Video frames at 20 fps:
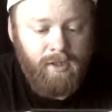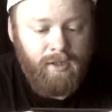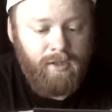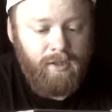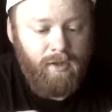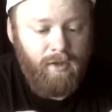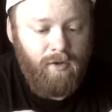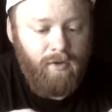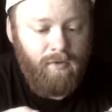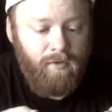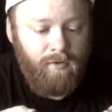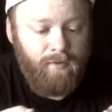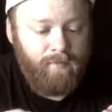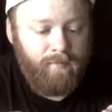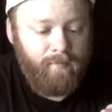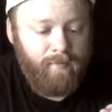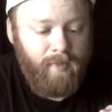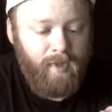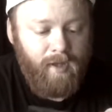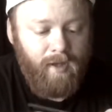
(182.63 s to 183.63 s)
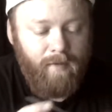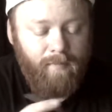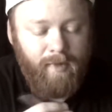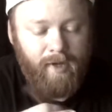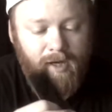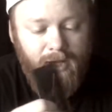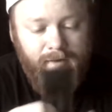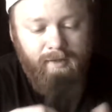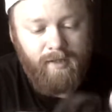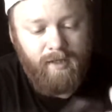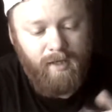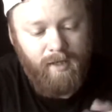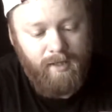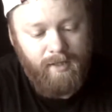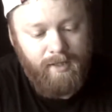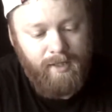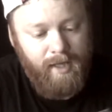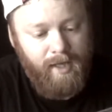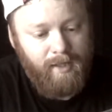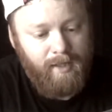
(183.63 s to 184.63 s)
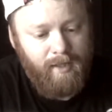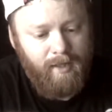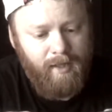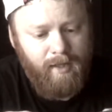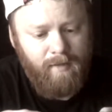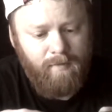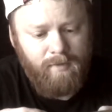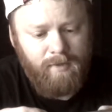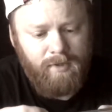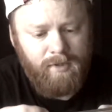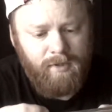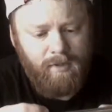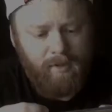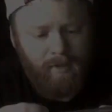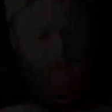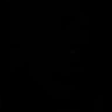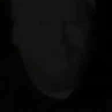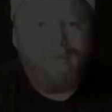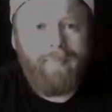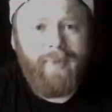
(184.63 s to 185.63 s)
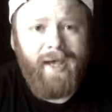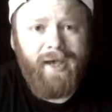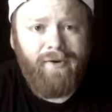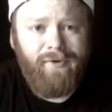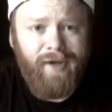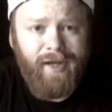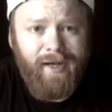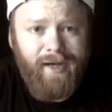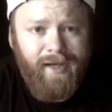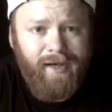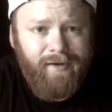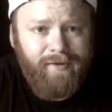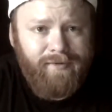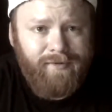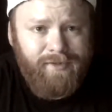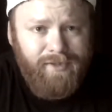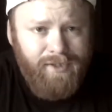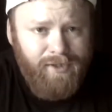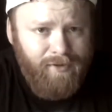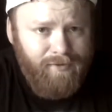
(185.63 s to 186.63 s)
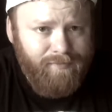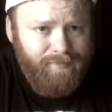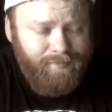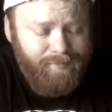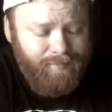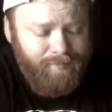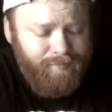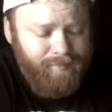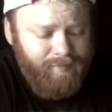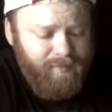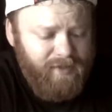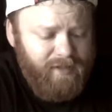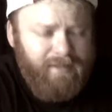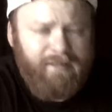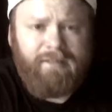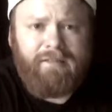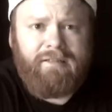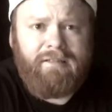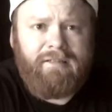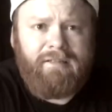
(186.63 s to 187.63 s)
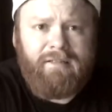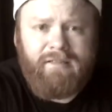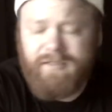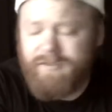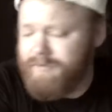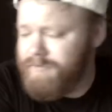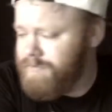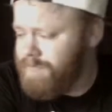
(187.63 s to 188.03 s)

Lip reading: So I might have to contact Amazon. I'm really mad right now. So, oh